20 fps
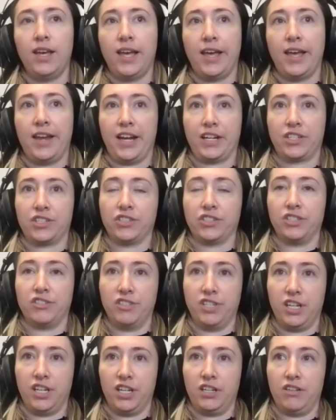and actually
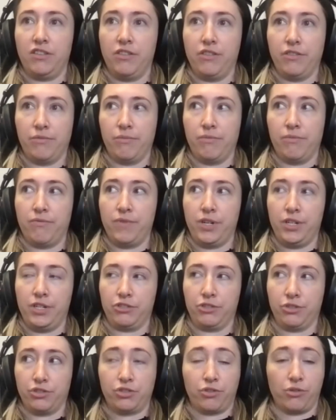did the
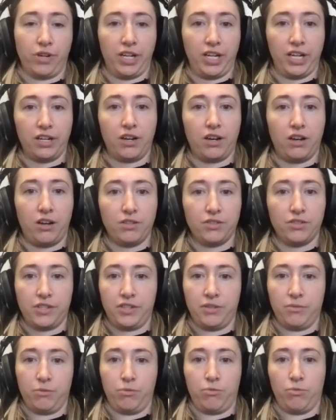initial screening calls,
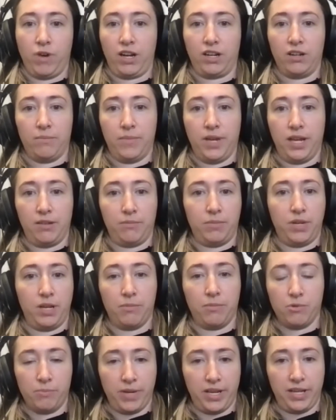and then would recommend
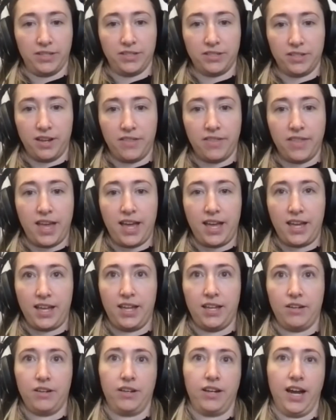people based on that,
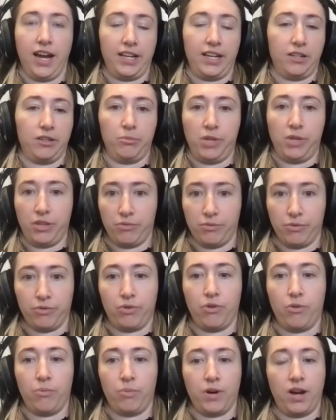and guided me through
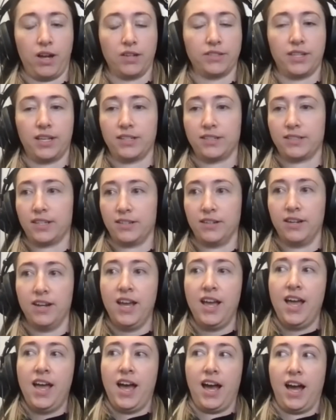the whole process. And
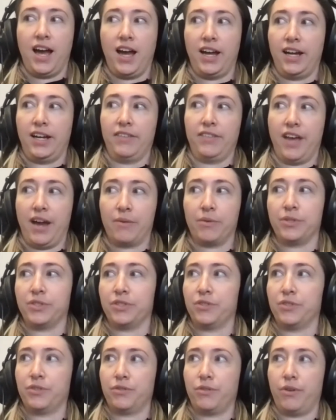
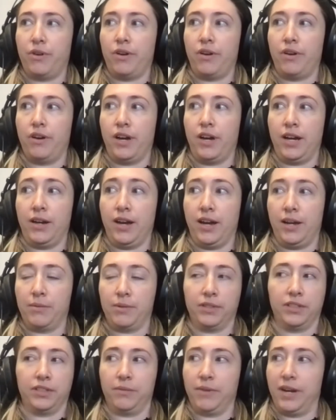I
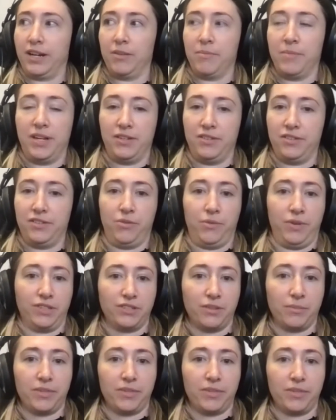really recommend doing
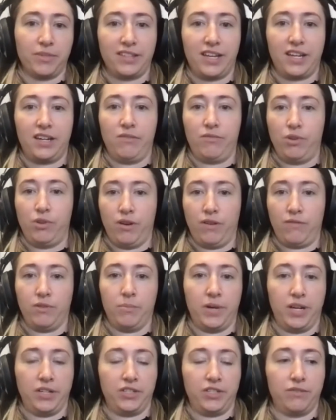something like that if you have
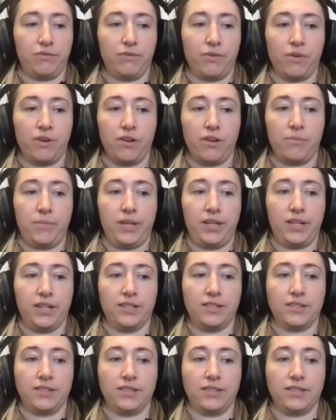the budget for it, because